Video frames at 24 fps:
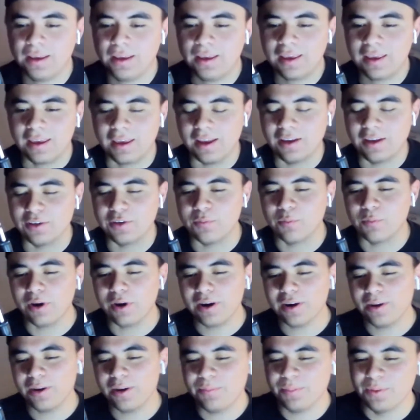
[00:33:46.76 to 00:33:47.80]
And you
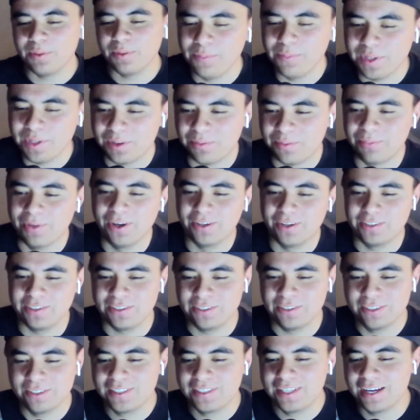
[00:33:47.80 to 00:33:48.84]
brought up the mini
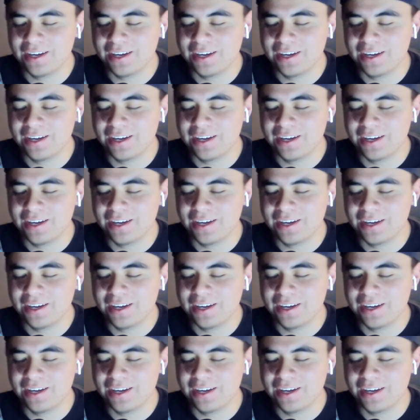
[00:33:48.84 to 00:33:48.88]
monsters.